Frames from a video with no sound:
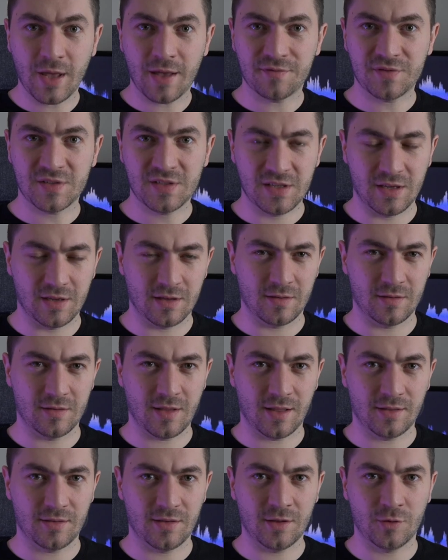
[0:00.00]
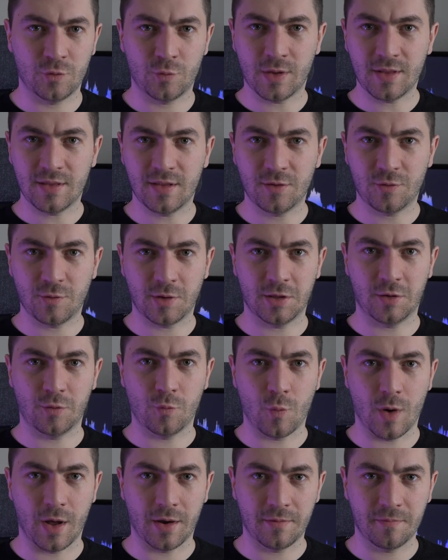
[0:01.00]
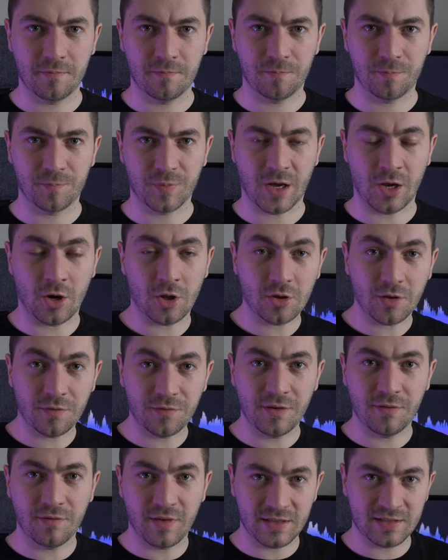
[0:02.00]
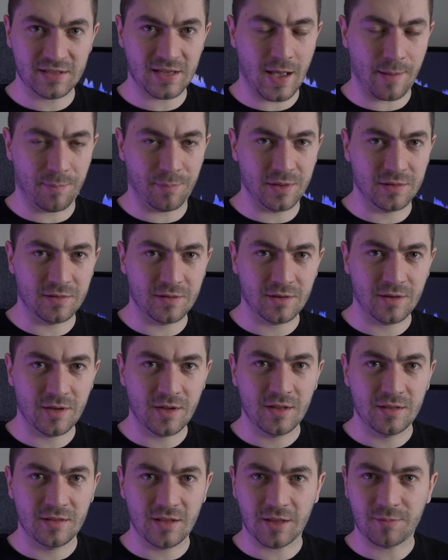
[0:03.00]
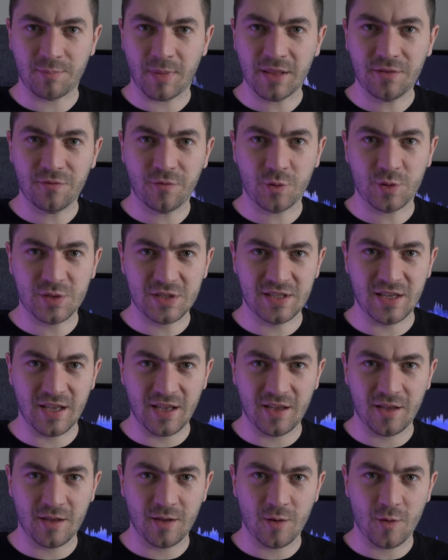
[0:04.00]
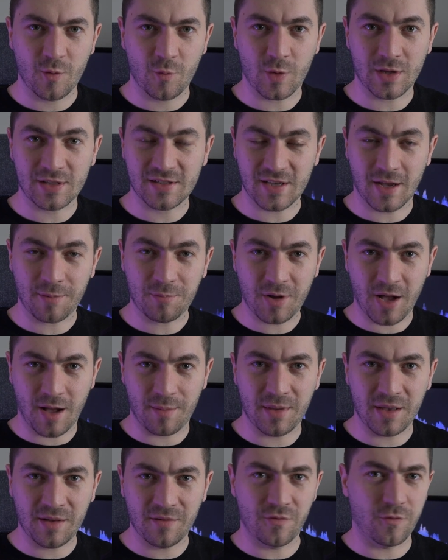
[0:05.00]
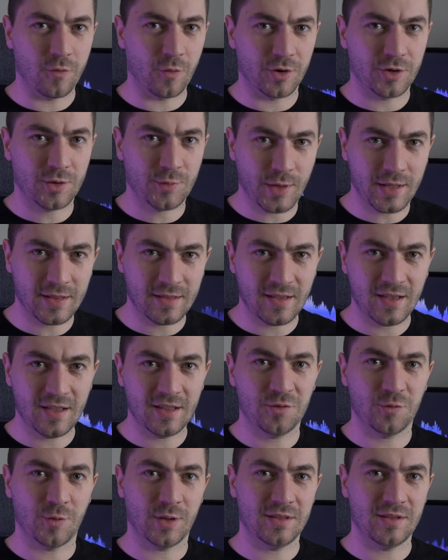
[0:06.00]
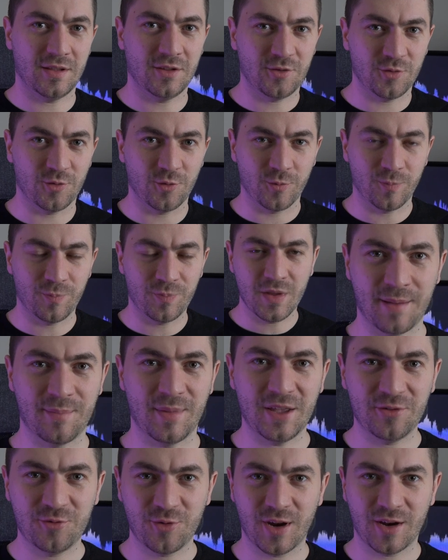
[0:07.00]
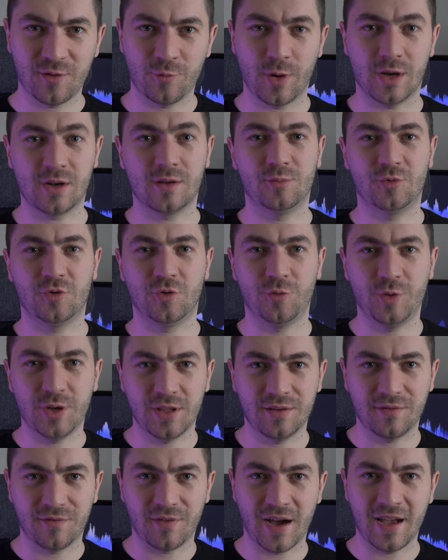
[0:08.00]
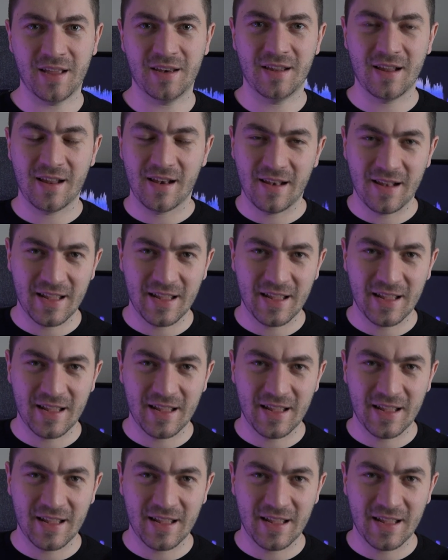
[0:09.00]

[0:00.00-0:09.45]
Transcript: We have seen that in 2021, a lot of events happened that might foresee what's upcoming for 2022. I'm Adrian, welcome to Redefine.